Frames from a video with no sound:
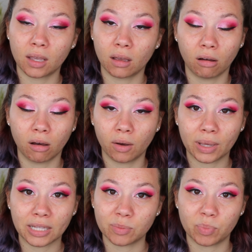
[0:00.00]
oh,
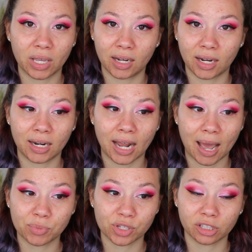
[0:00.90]
it's been an
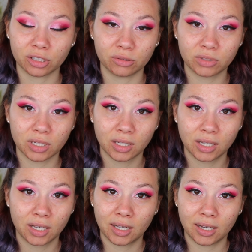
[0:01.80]
absolute
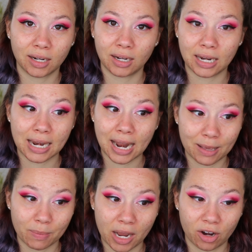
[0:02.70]

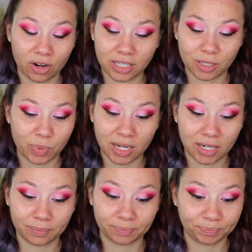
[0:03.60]
nightmare. It's
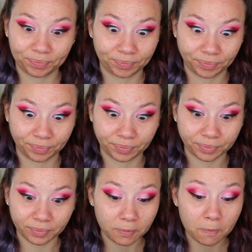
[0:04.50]
been,
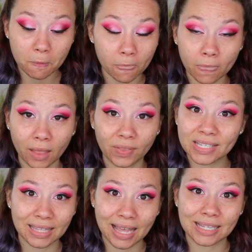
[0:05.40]

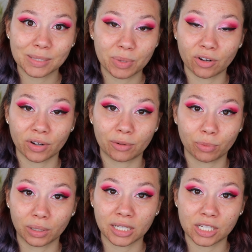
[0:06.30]
this last
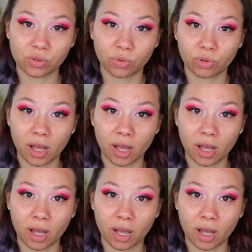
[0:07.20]
period really screwed